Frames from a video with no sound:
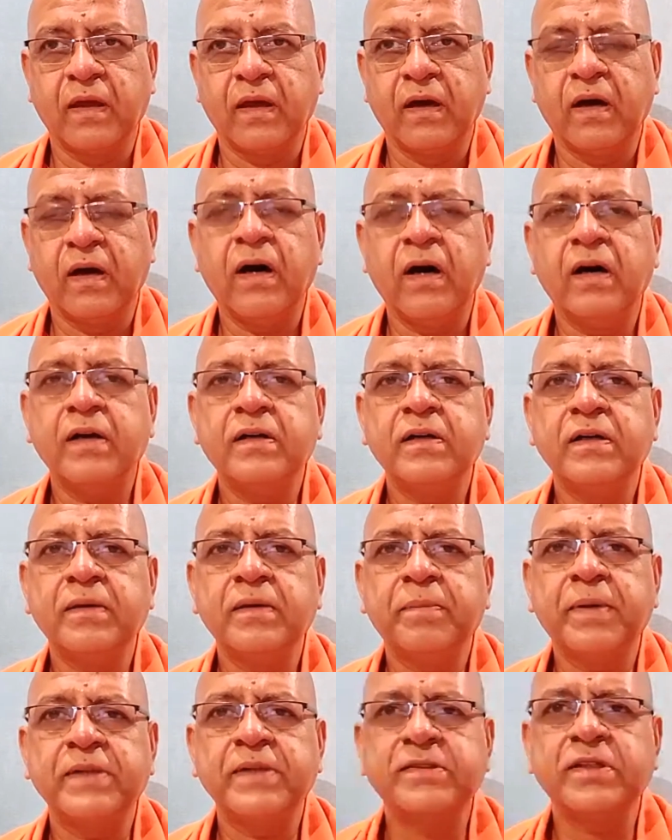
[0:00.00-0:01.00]
Or a
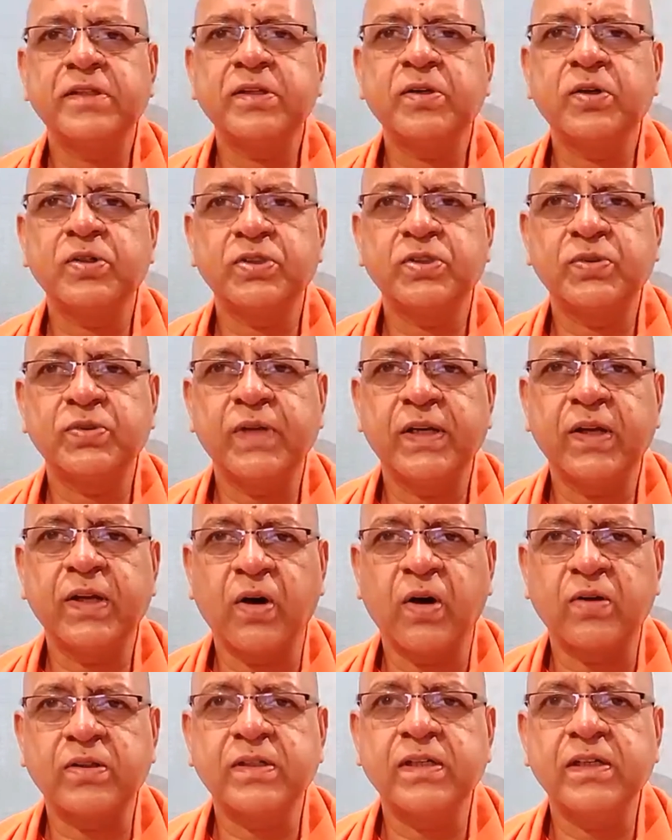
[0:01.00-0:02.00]
person goes to a
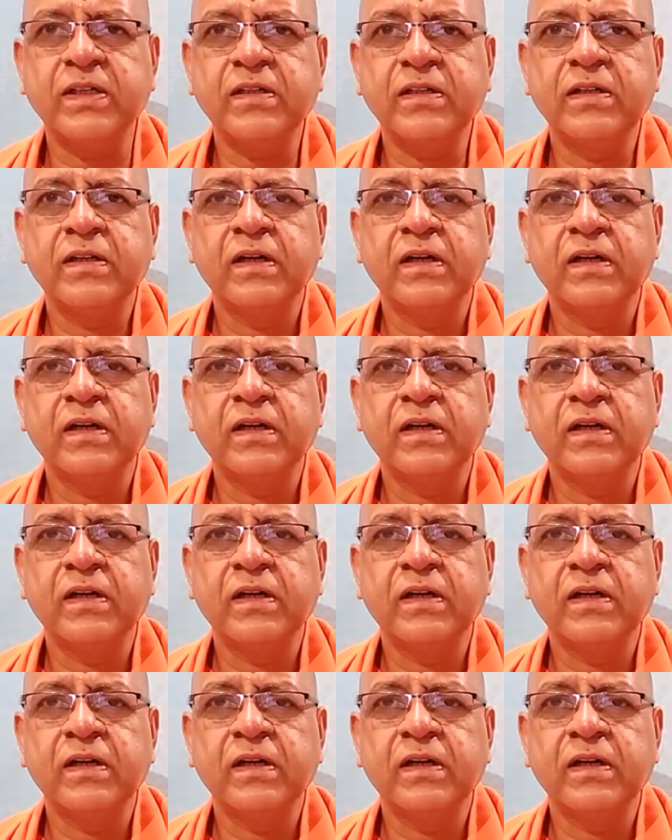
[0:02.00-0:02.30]
doctor